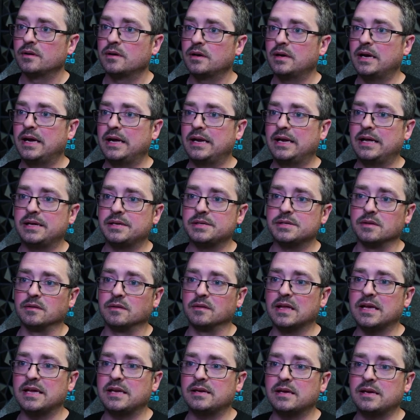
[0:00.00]
and hit
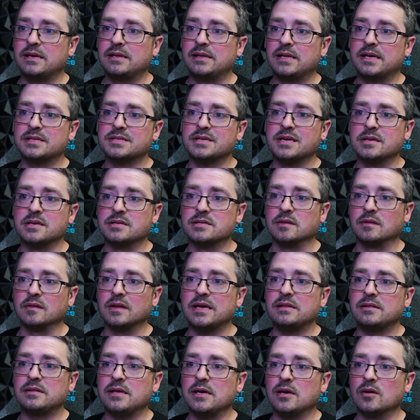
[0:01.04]
delete. And that's going to
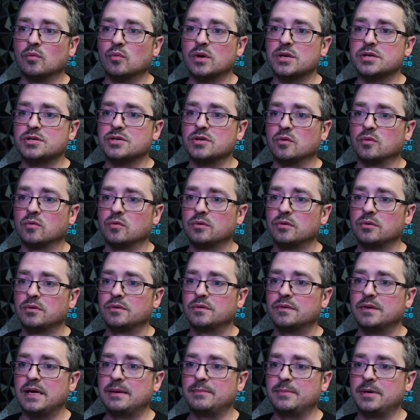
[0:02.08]
delete the original
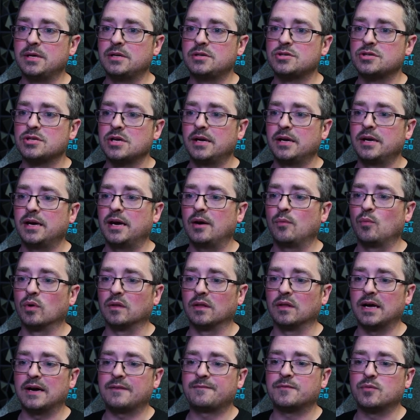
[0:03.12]
image, and we're
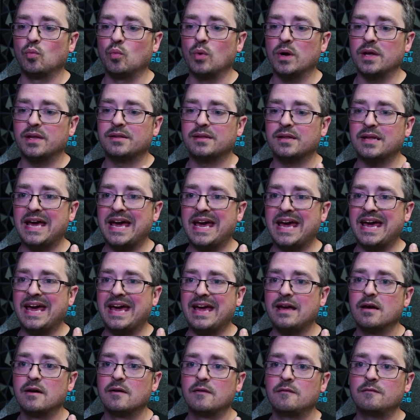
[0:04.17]
left with
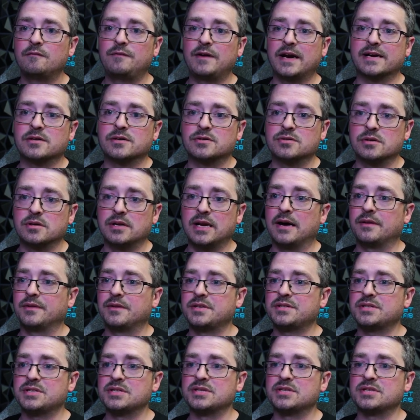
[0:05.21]
a vector. Now,
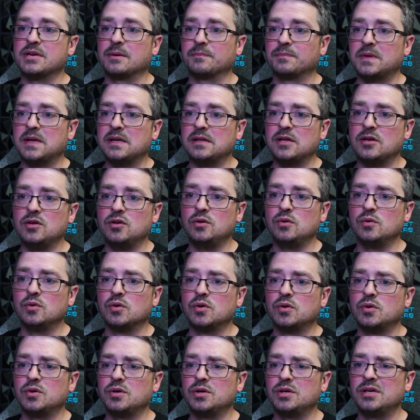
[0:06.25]
this is something that you
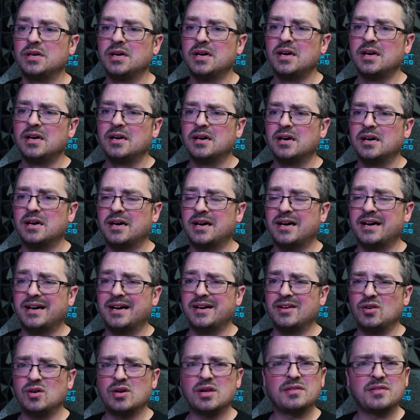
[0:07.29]
could
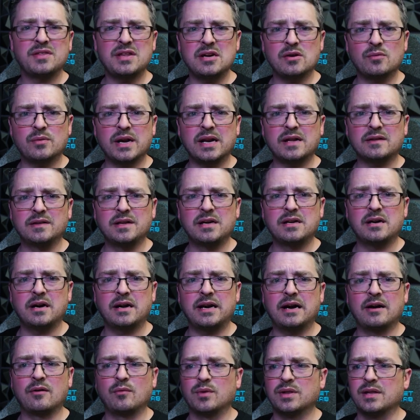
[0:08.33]
theoretically cut
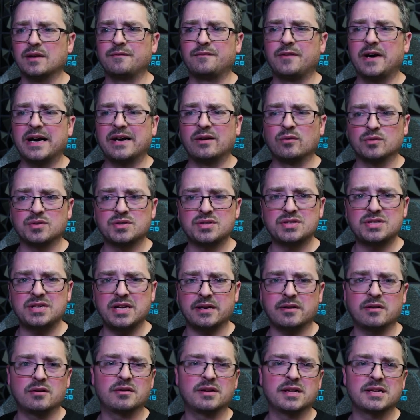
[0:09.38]
out with a vinyl
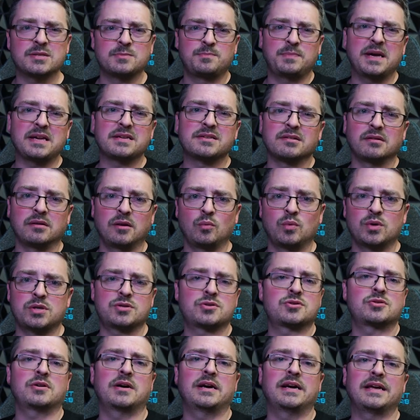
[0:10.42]
sticker. That's basically what
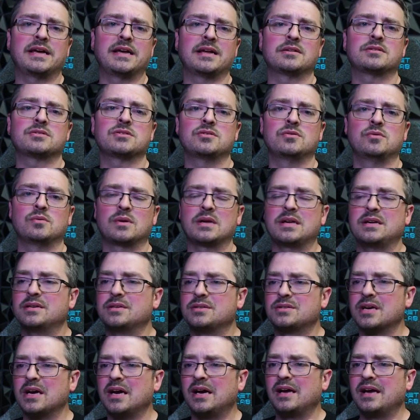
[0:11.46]
you're trying to get to,
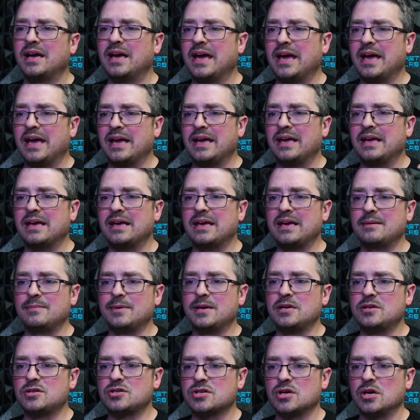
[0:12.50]
is a
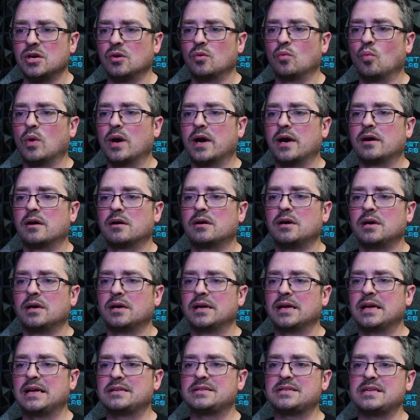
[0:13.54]
image where
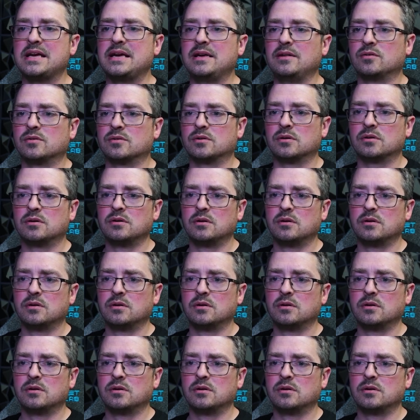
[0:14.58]
it's either